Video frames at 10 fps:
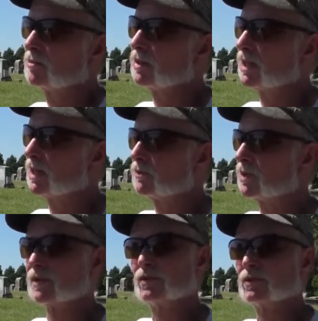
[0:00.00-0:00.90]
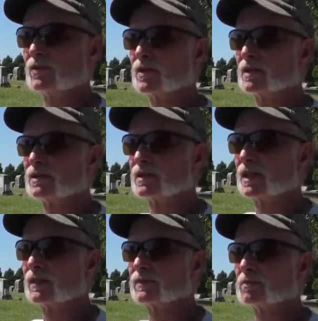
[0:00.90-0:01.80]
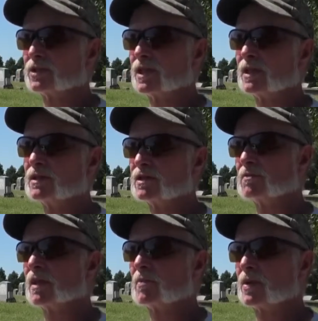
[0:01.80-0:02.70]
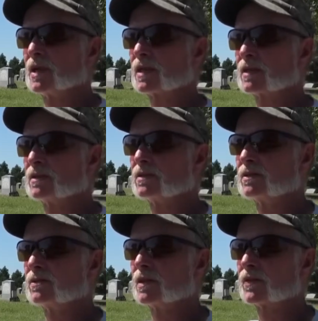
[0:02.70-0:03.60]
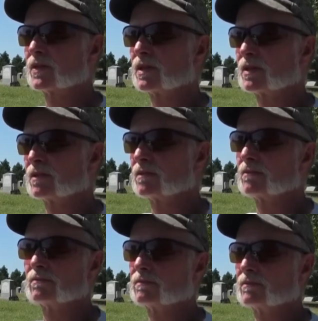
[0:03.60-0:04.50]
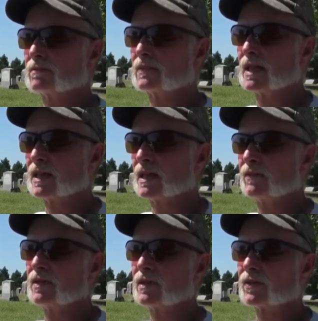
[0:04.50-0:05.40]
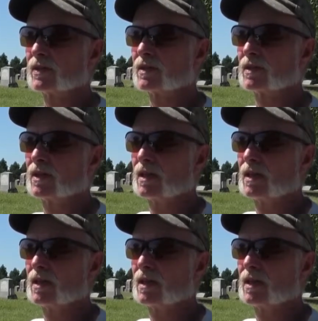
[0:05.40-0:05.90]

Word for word: but I'd rather do this and have some change in my pocket than do nothing and not have anything.